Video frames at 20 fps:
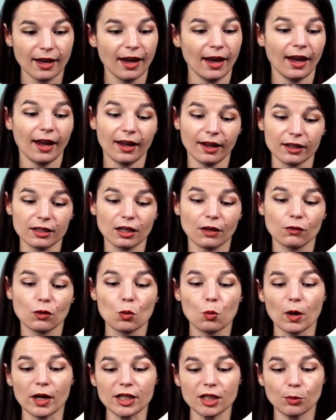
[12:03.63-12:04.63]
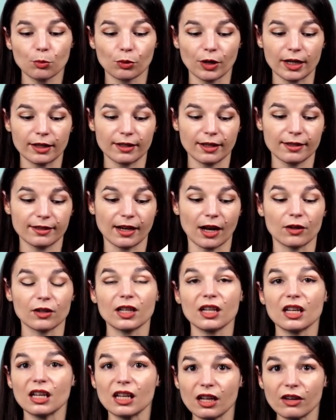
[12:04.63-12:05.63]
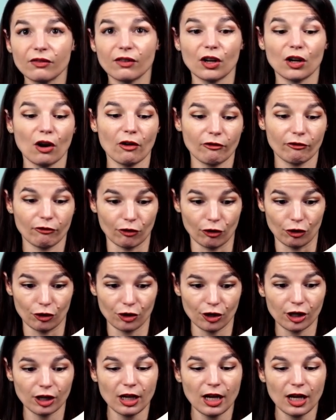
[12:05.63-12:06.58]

And if you want to break this down even further,